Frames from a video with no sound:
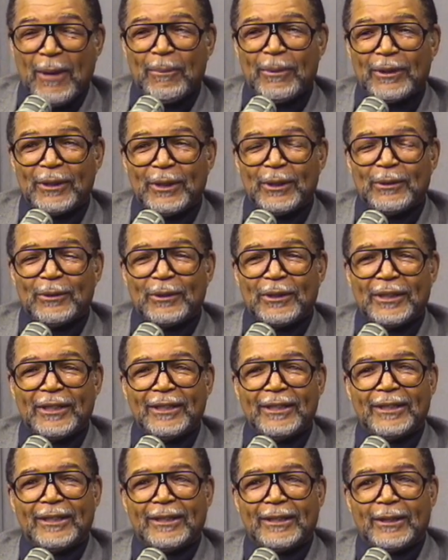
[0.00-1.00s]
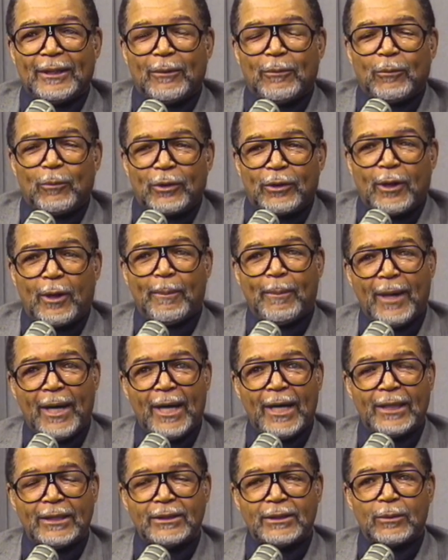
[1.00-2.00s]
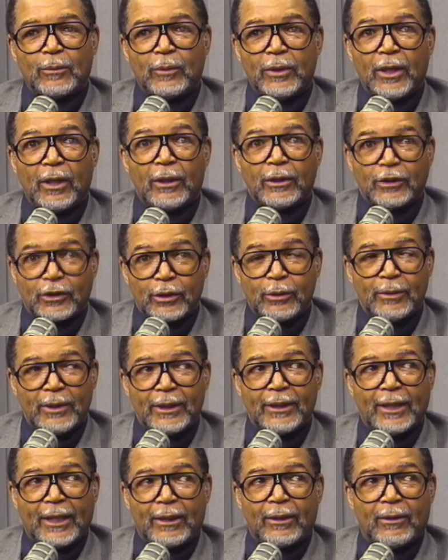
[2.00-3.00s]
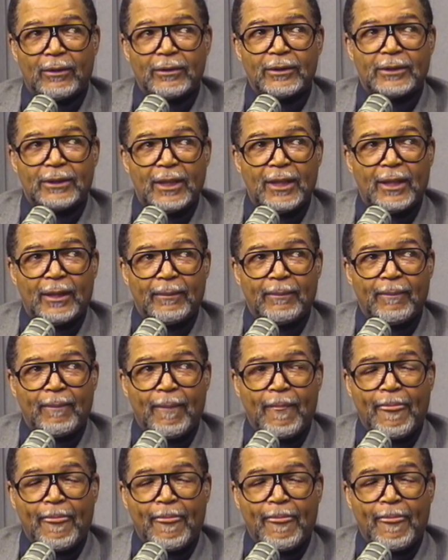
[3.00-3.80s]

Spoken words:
But literally, with our minds, we are doing that all the time.